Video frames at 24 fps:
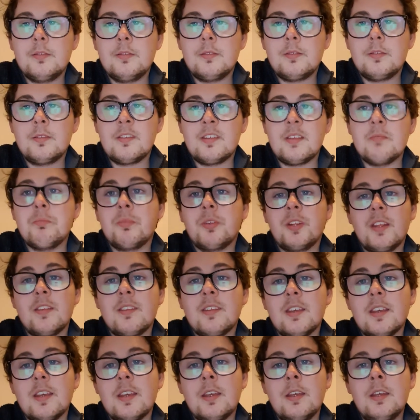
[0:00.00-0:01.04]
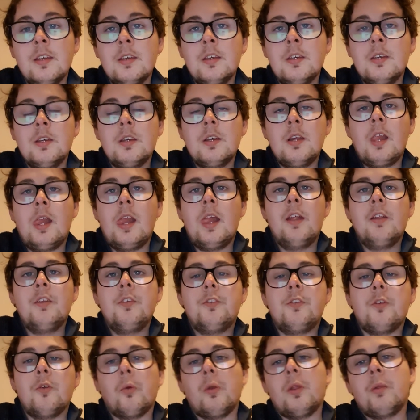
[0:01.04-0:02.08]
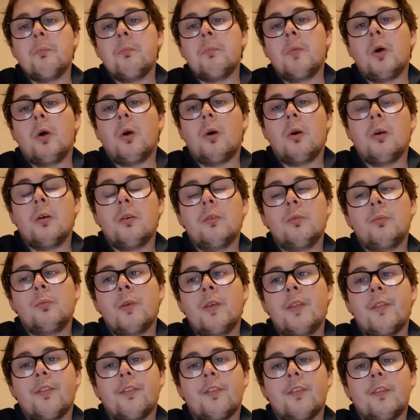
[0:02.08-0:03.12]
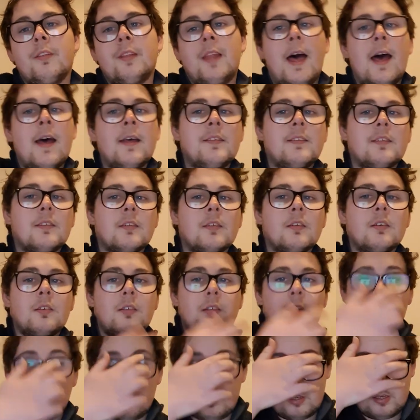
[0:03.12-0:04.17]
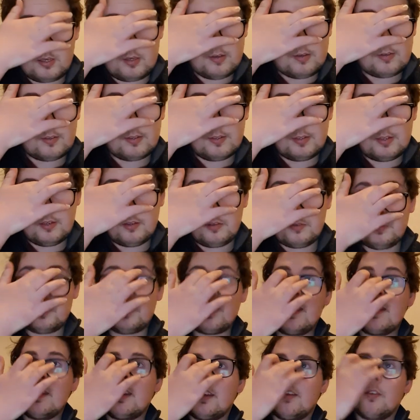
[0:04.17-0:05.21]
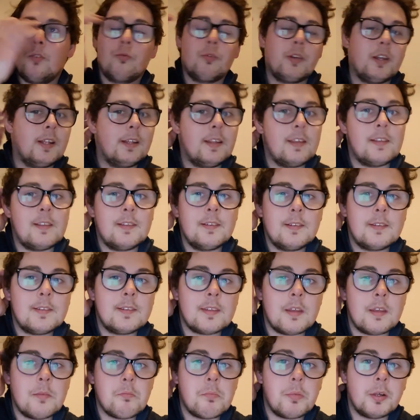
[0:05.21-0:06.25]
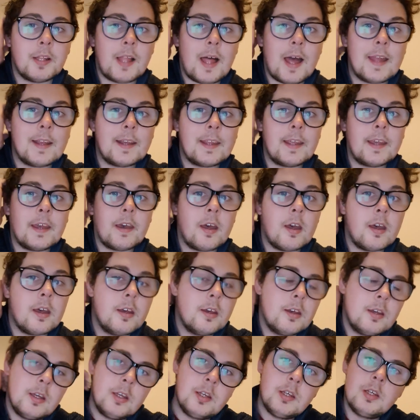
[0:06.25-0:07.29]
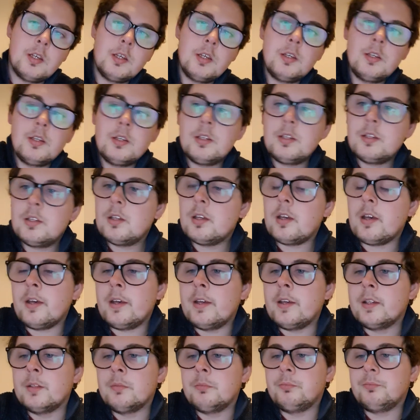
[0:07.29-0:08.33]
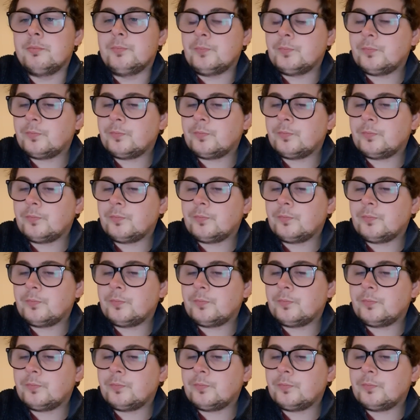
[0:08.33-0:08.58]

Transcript: simplicity, doing more with less, and you know, taking a really simple idea and